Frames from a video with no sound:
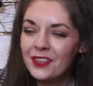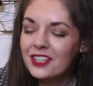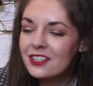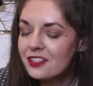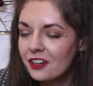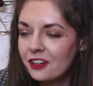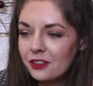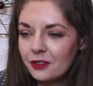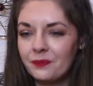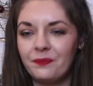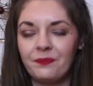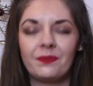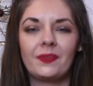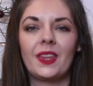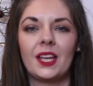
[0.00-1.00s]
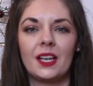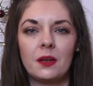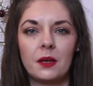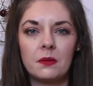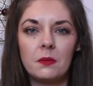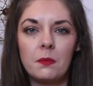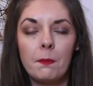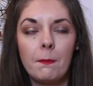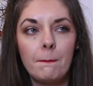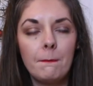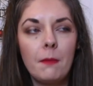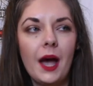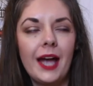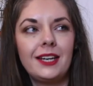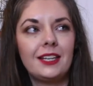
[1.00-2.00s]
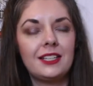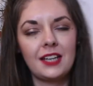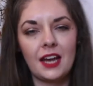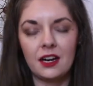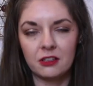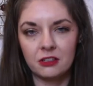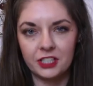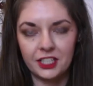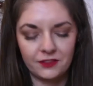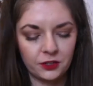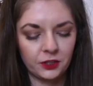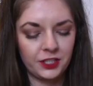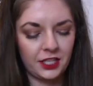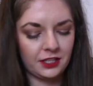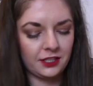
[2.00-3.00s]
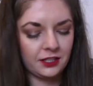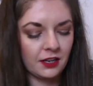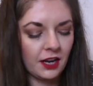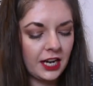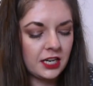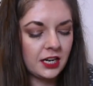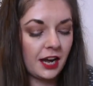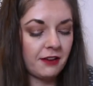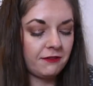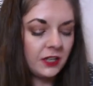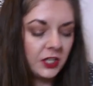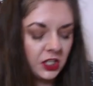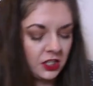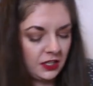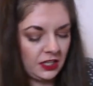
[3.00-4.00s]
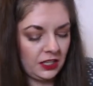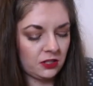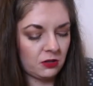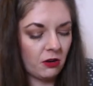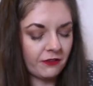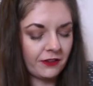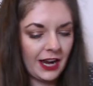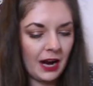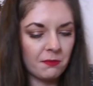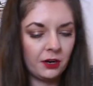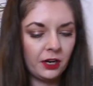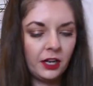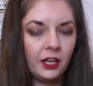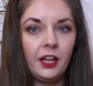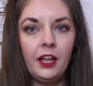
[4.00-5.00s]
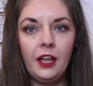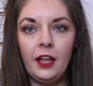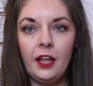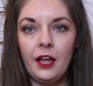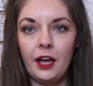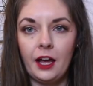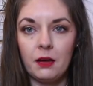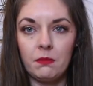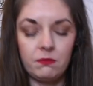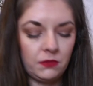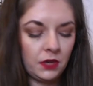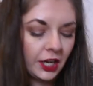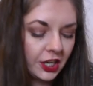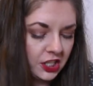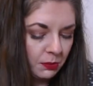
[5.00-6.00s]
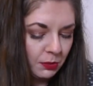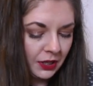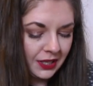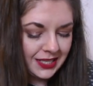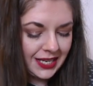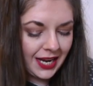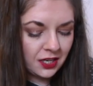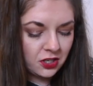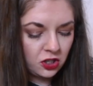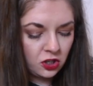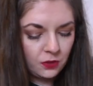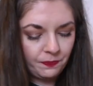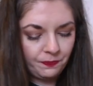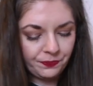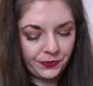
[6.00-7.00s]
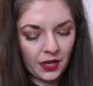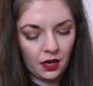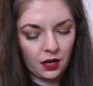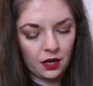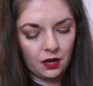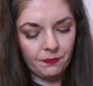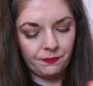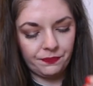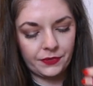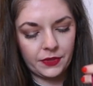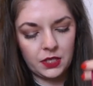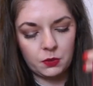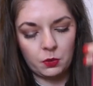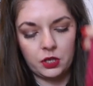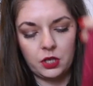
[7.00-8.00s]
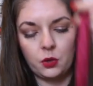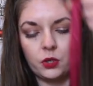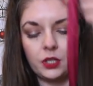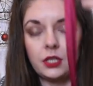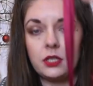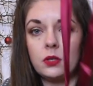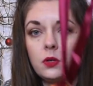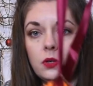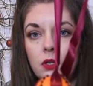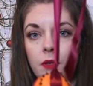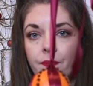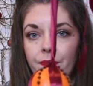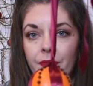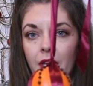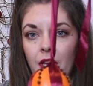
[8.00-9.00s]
So minor technical difficulties aside, I finished these off camera, largely because I had to. This one you already saw.